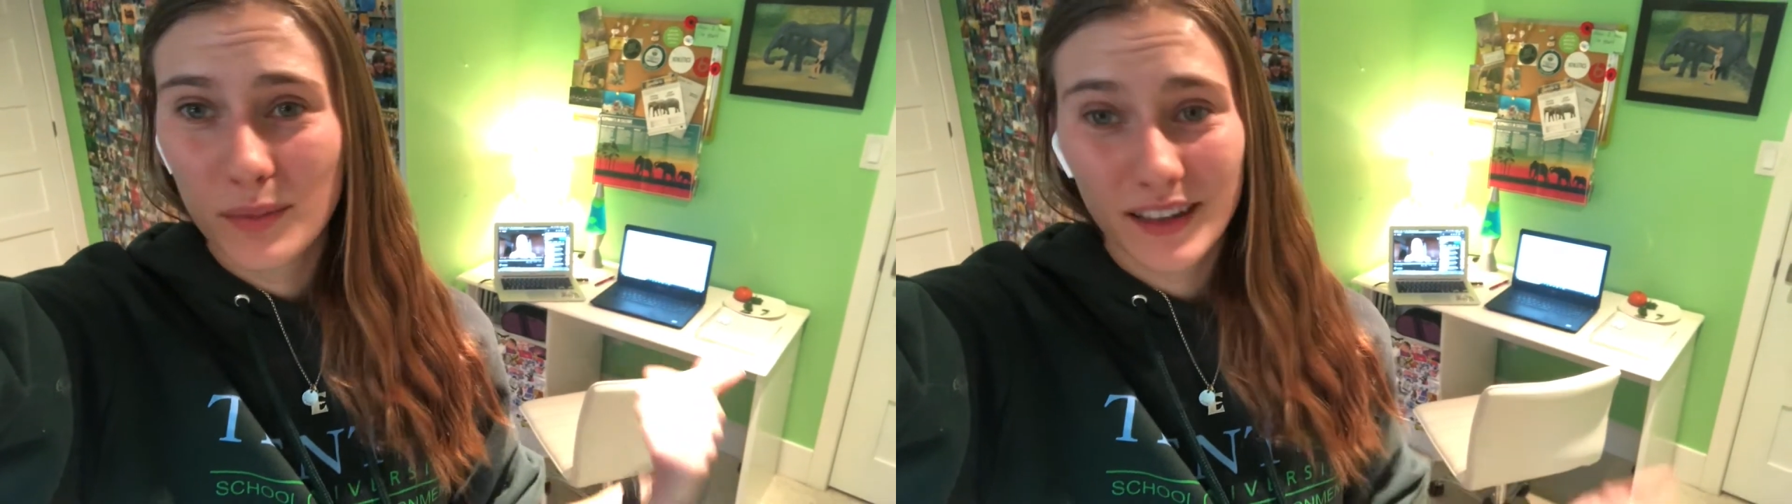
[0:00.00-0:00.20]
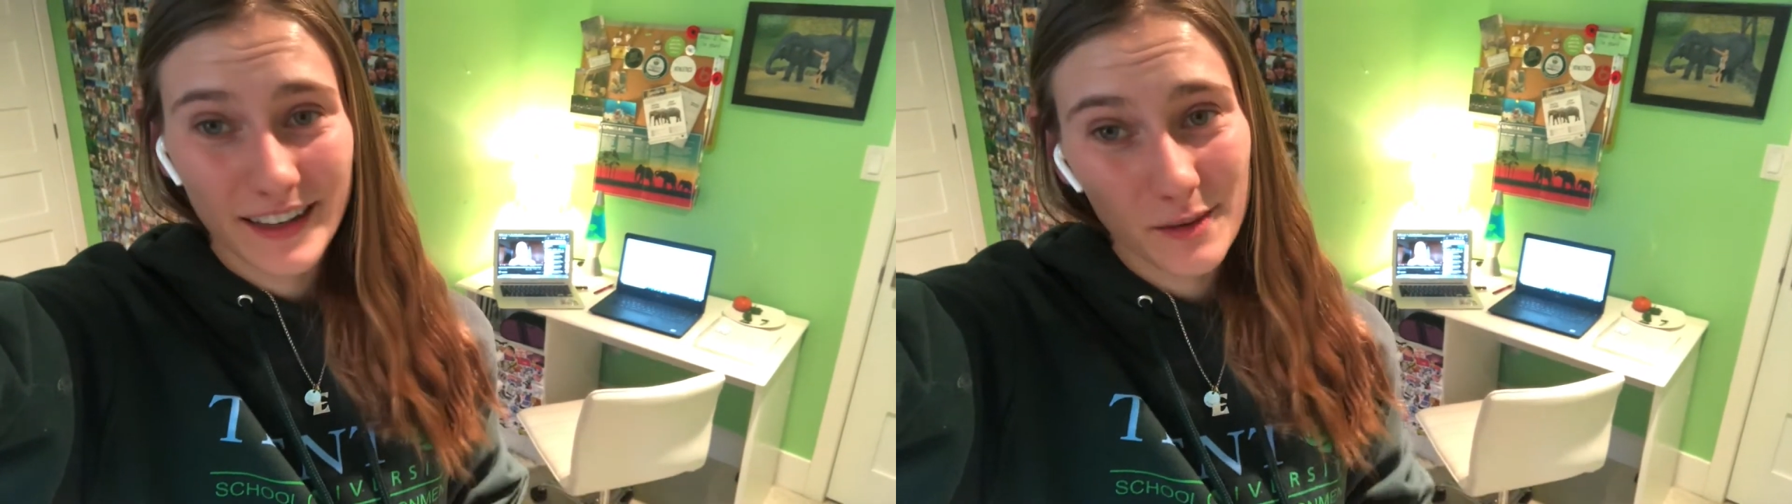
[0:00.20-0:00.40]

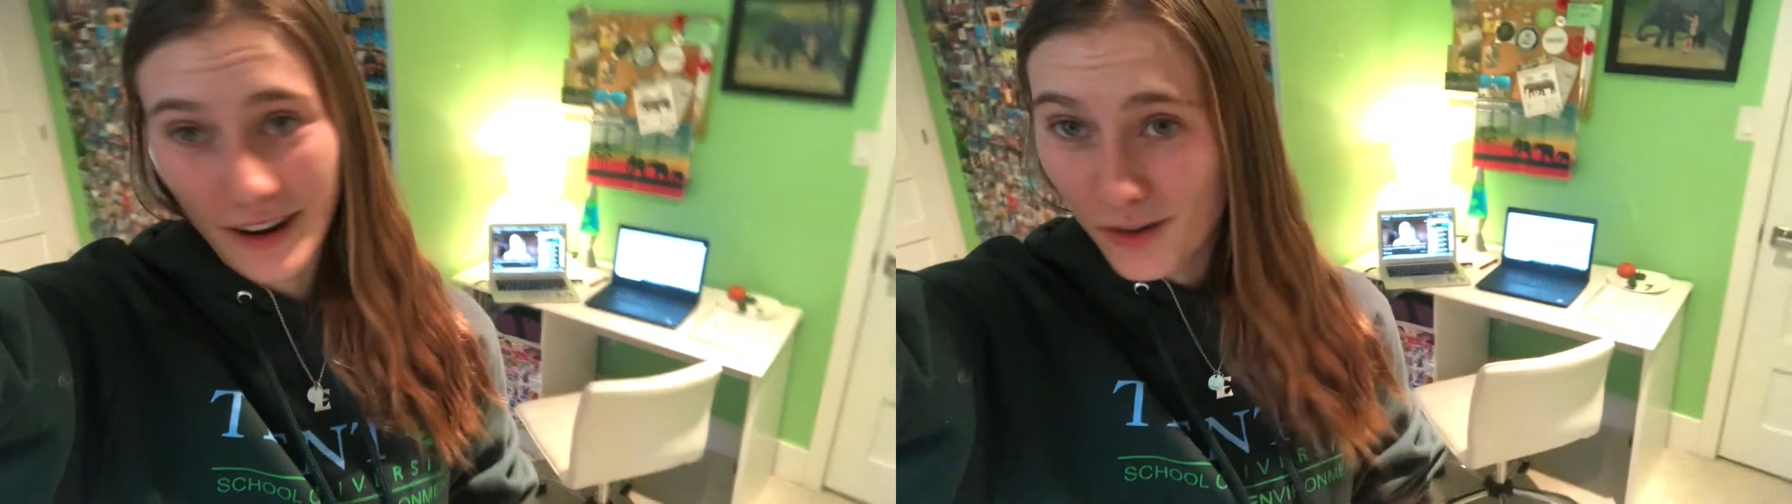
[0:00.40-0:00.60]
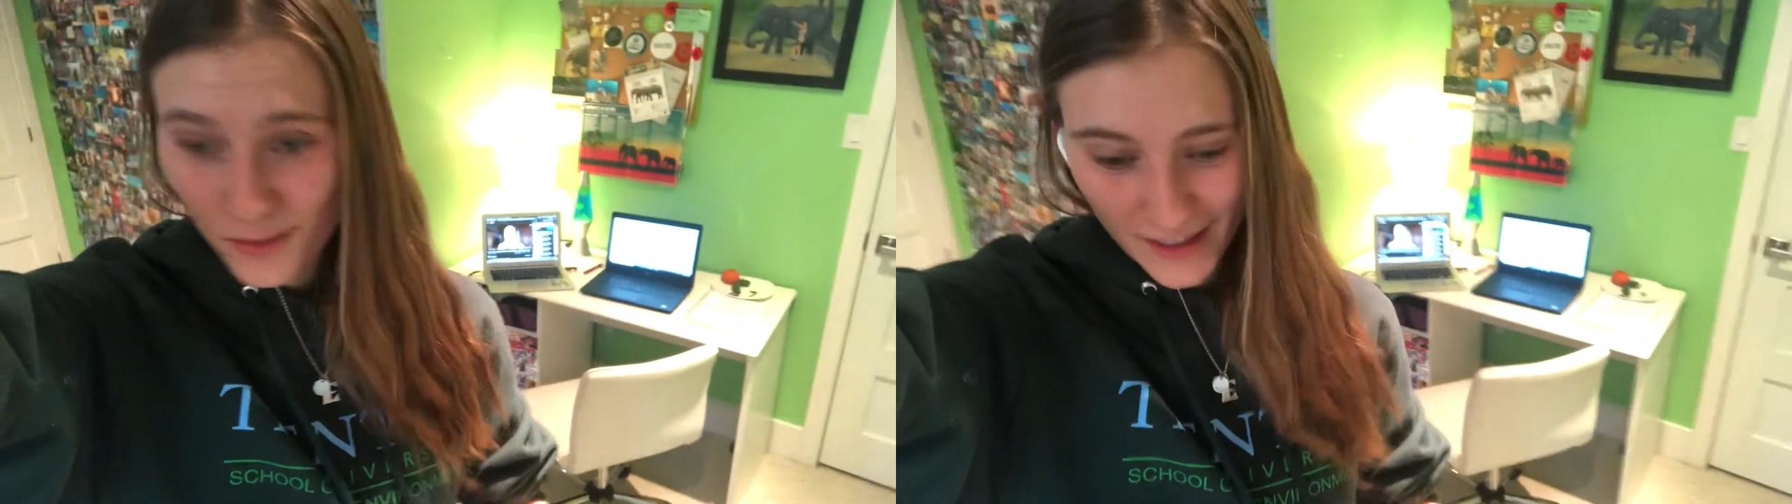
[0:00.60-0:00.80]
play
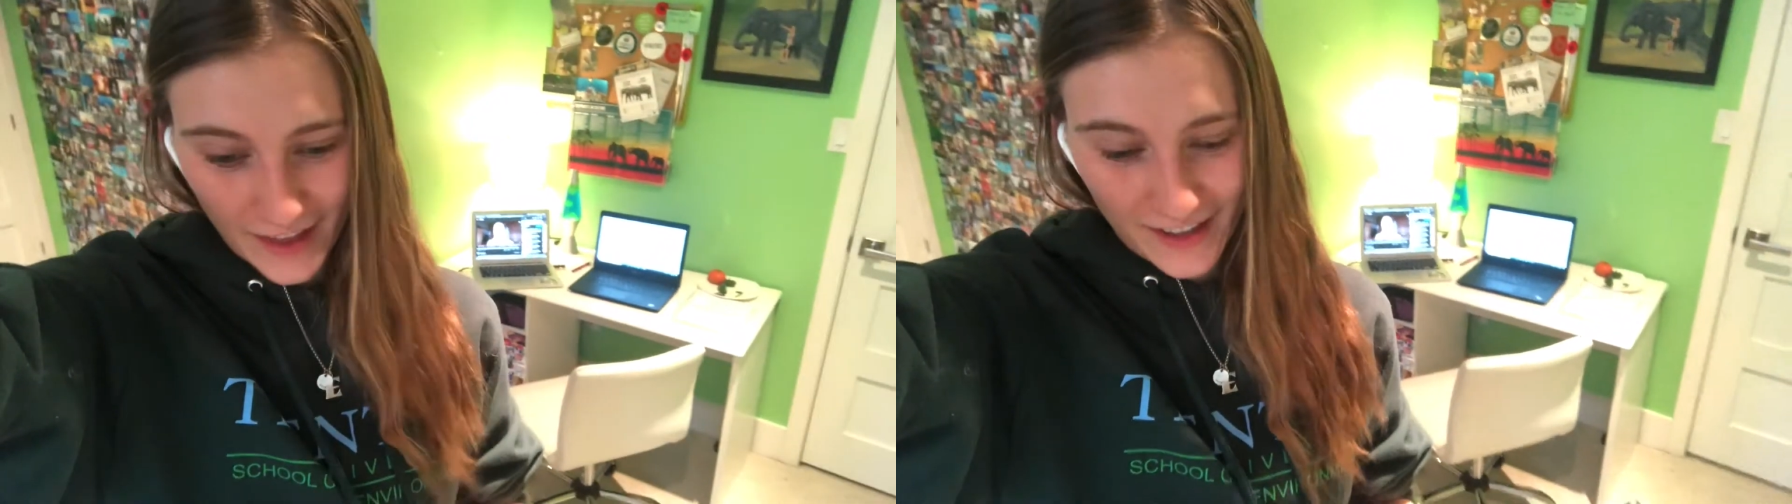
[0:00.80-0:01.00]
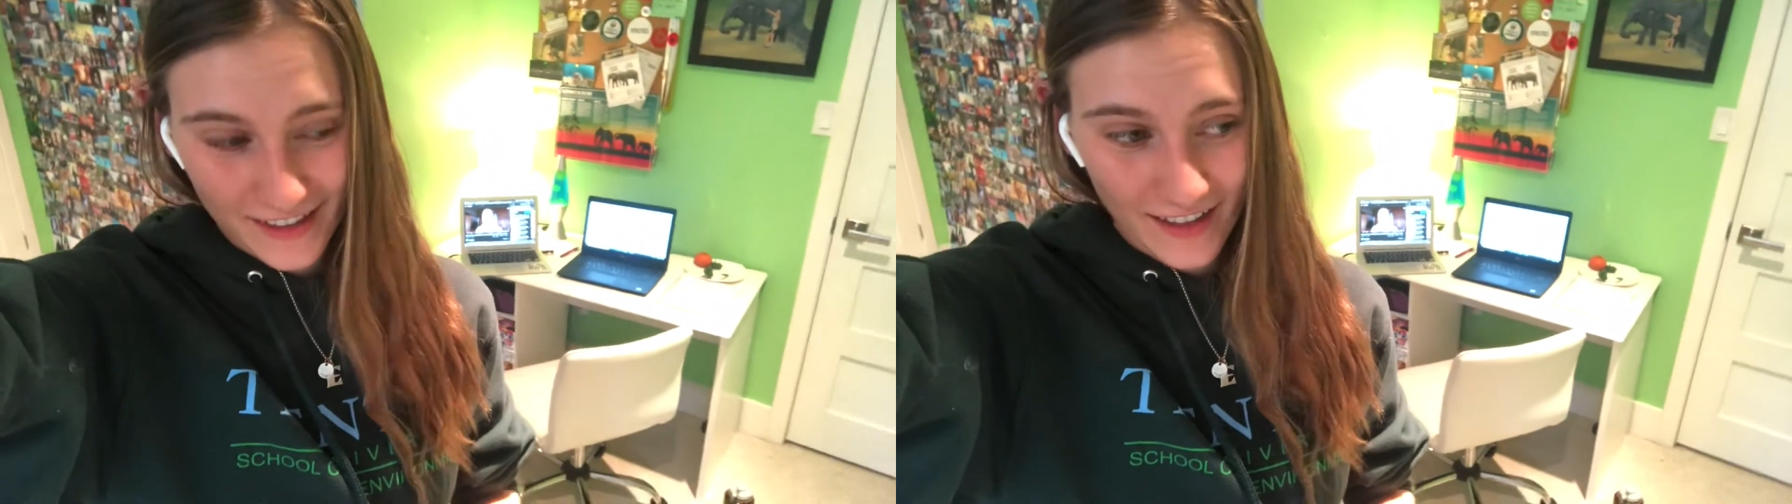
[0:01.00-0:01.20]
around with
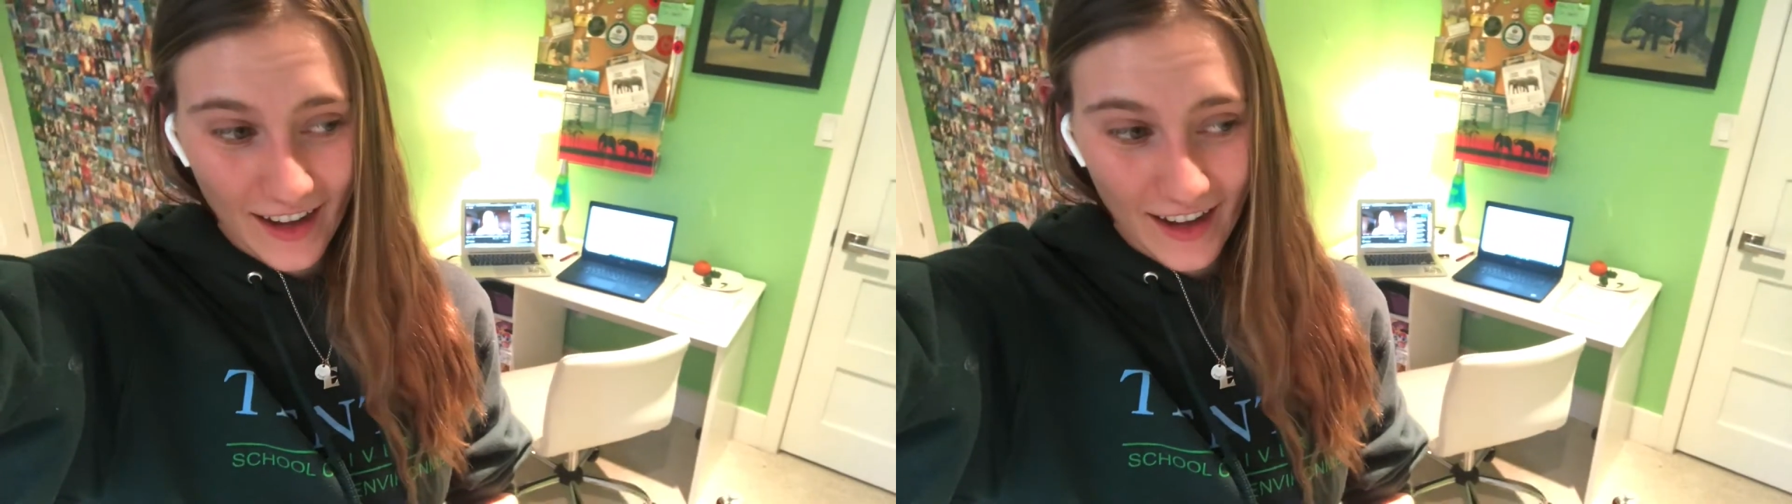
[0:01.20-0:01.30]
it.